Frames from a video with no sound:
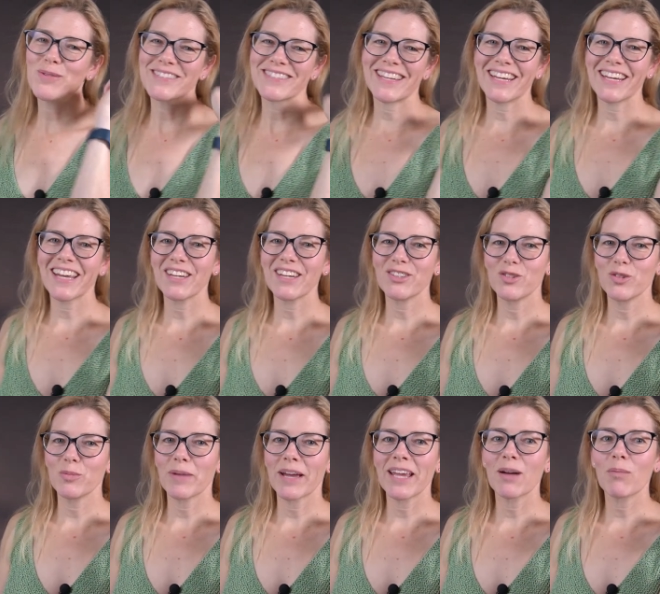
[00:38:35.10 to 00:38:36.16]
dedicated to.
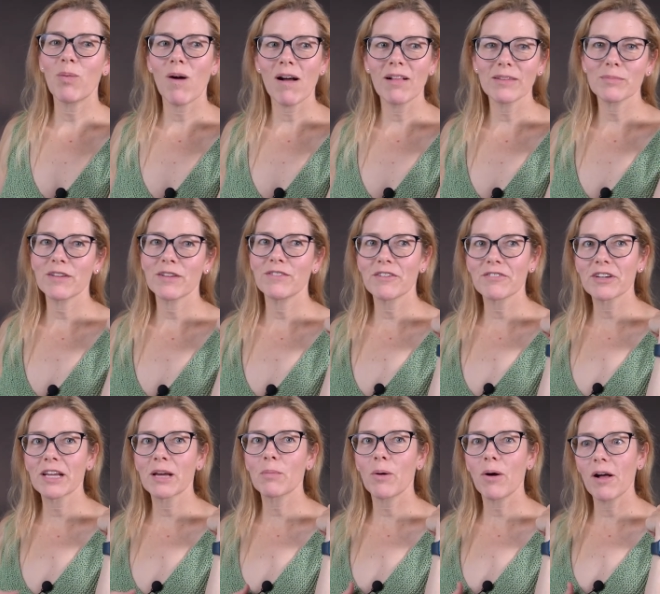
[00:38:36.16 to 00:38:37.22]
My Aunt Polly, my favorite
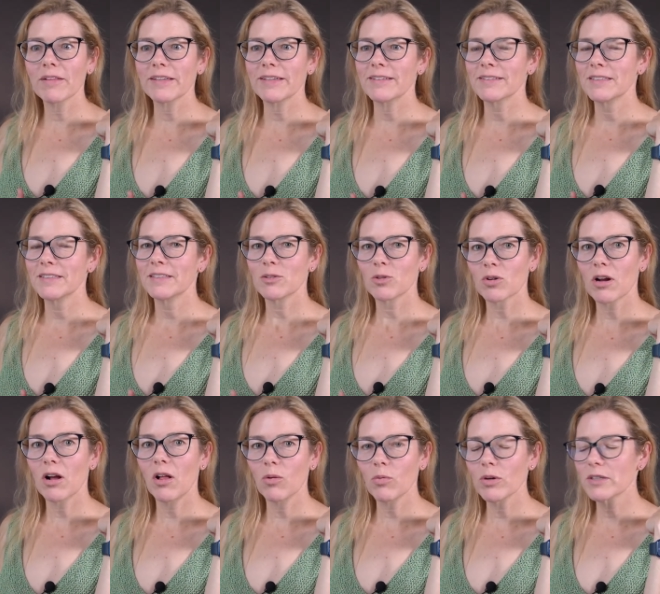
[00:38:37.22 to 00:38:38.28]
Aunt Polly, Laura
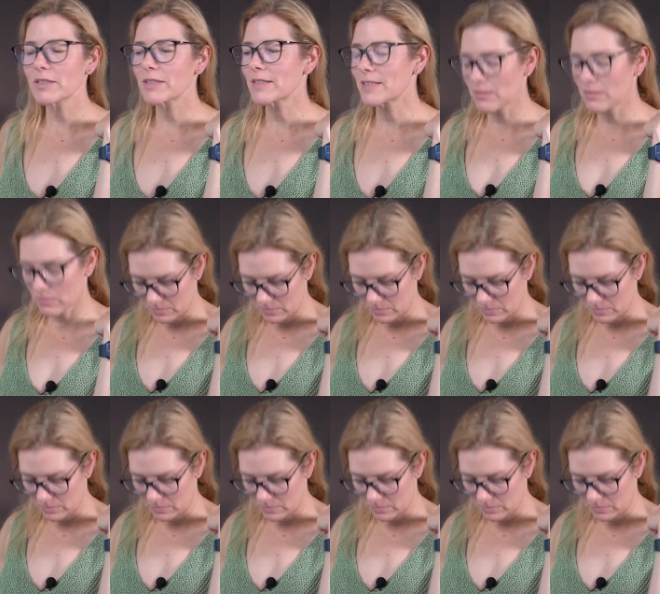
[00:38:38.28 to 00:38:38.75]
Hall Woods.